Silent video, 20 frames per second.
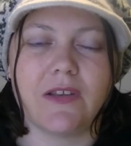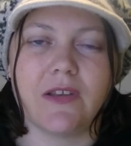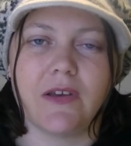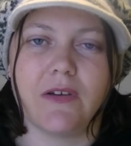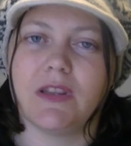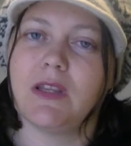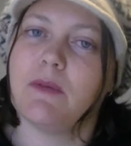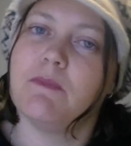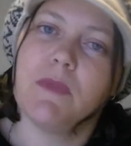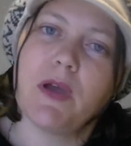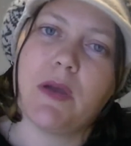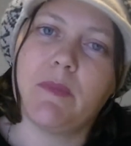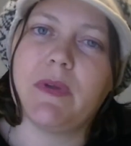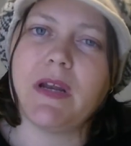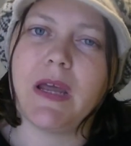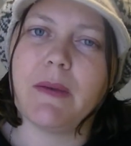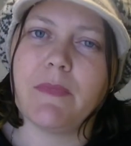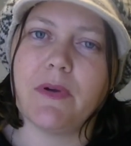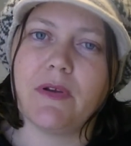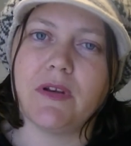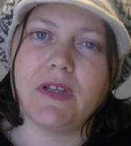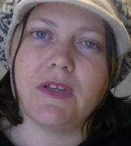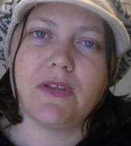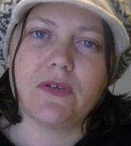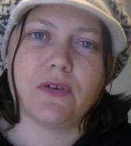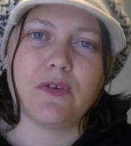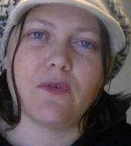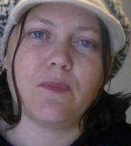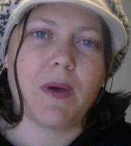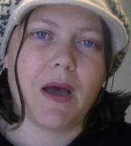So at the moment I'm only
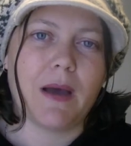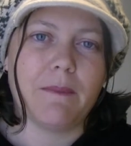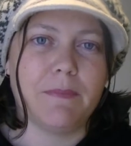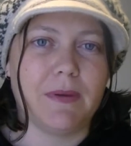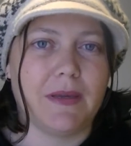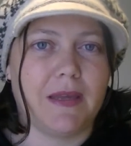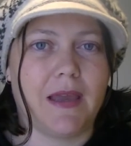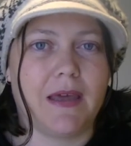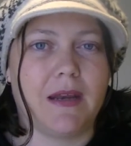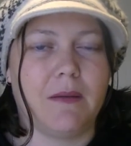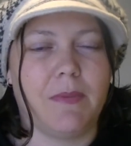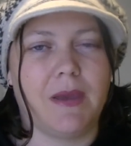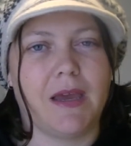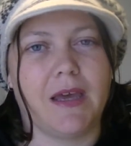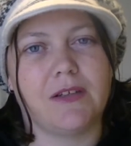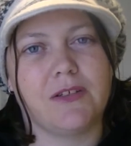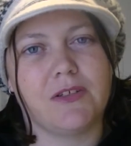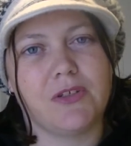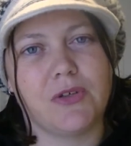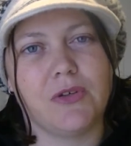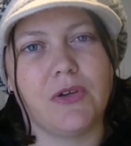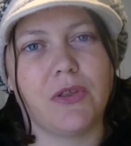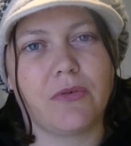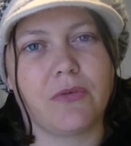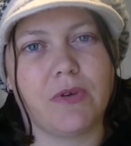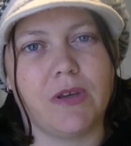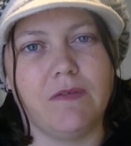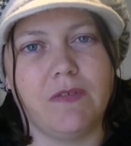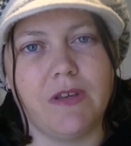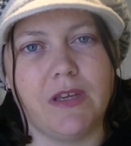sort of pumping out about 2 to
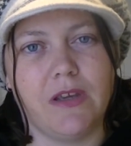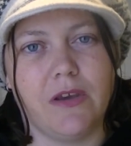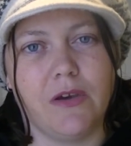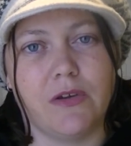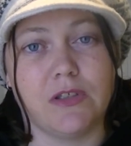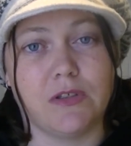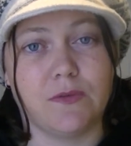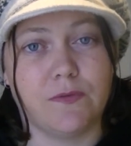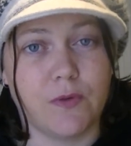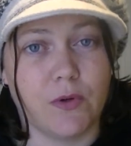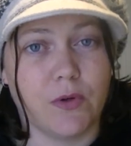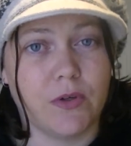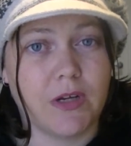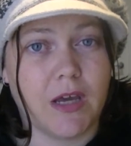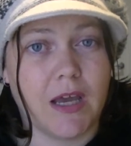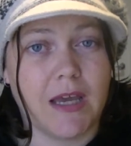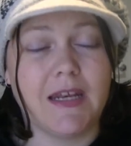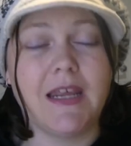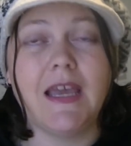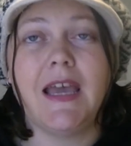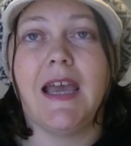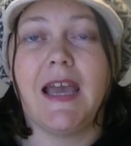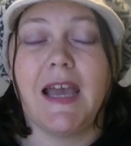3 videos a fortnight,